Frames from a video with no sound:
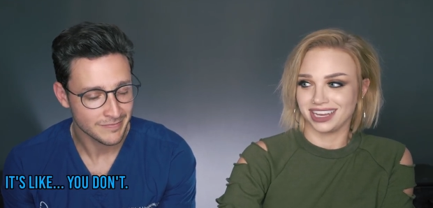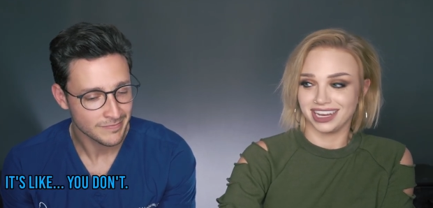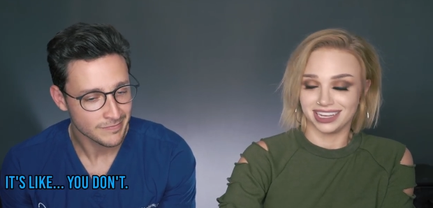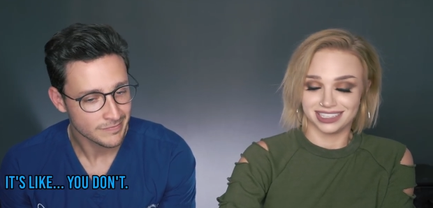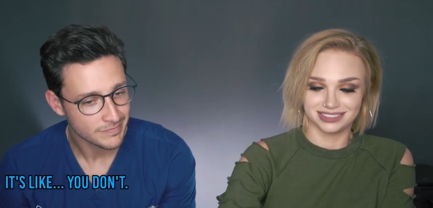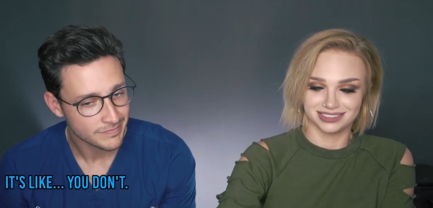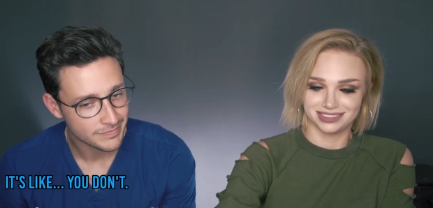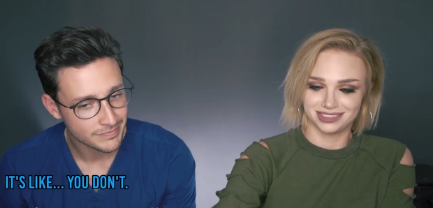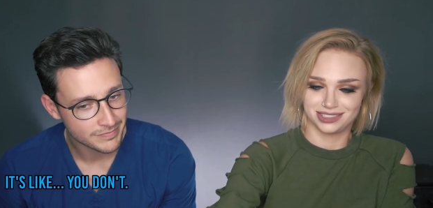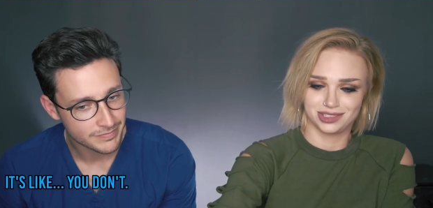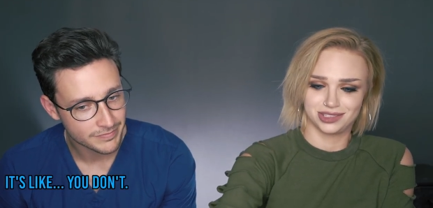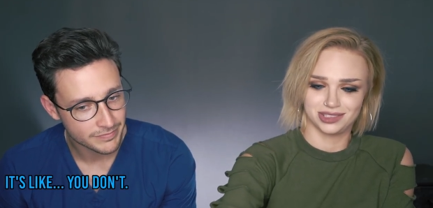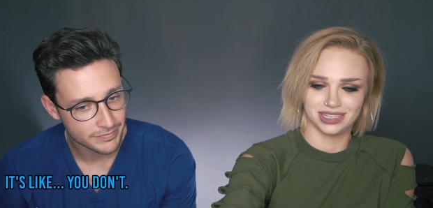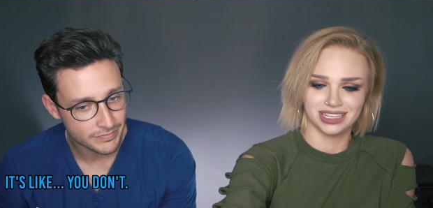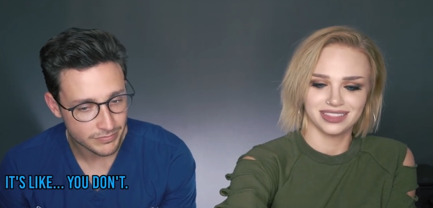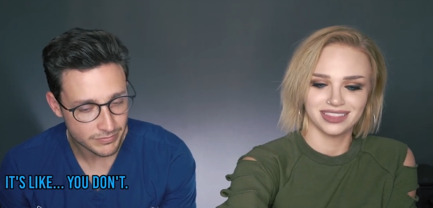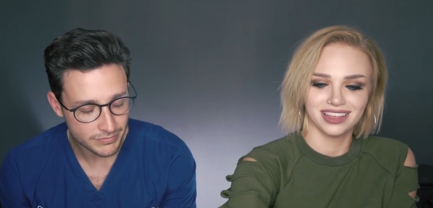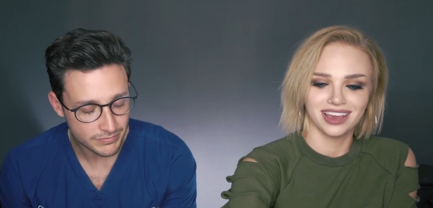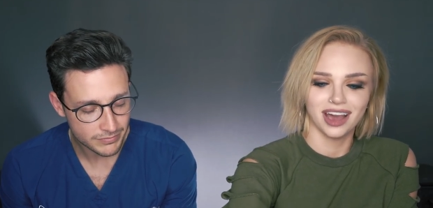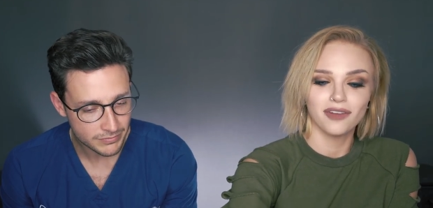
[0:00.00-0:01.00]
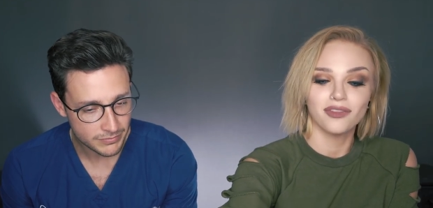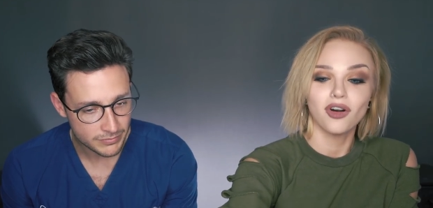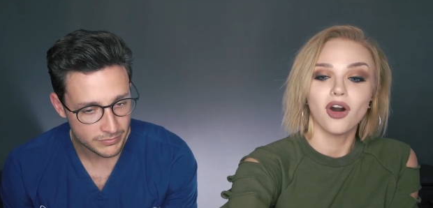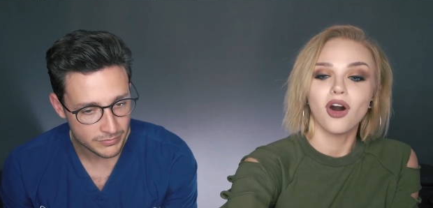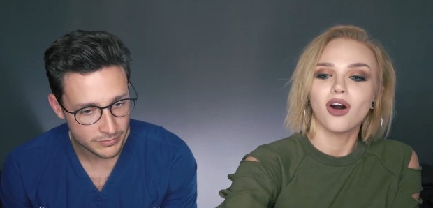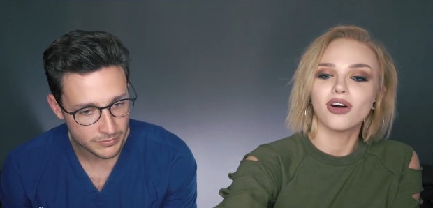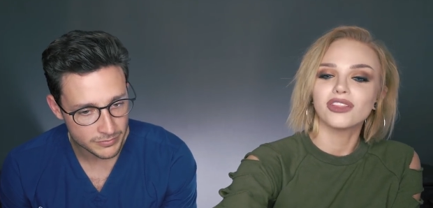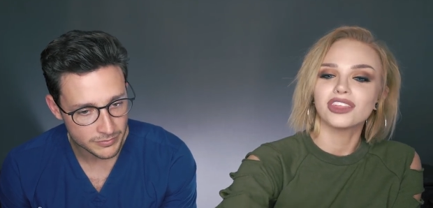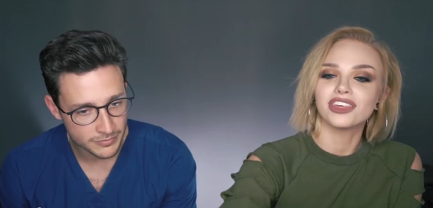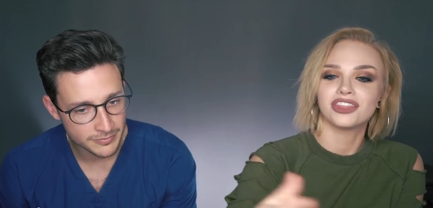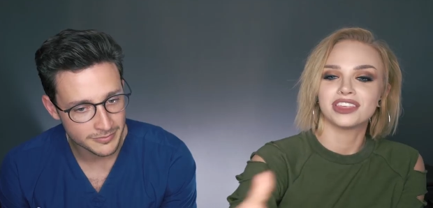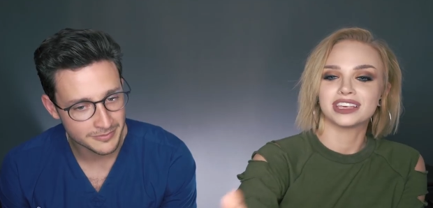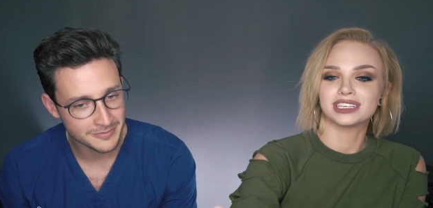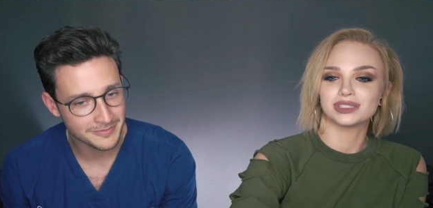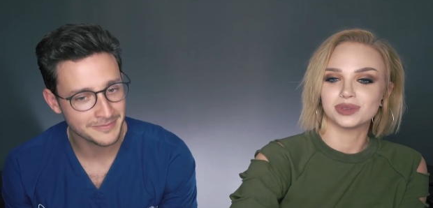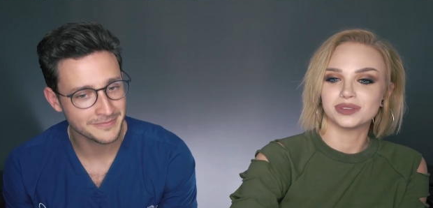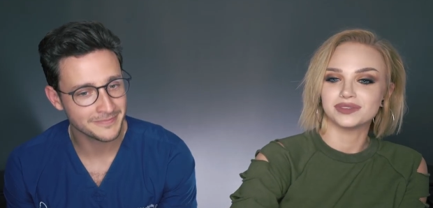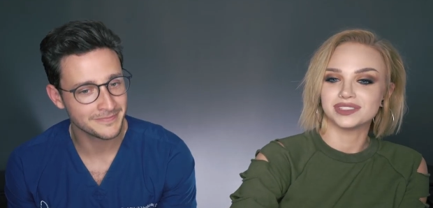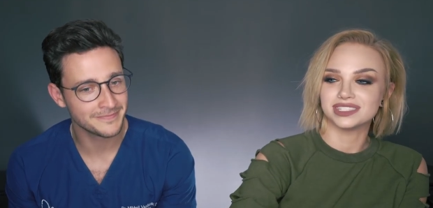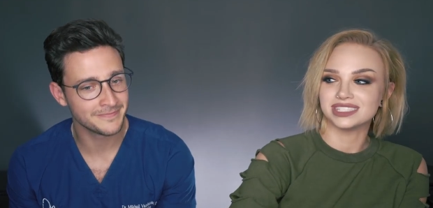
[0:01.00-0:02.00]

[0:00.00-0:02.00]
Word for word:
Speaker 1: just of all the things we've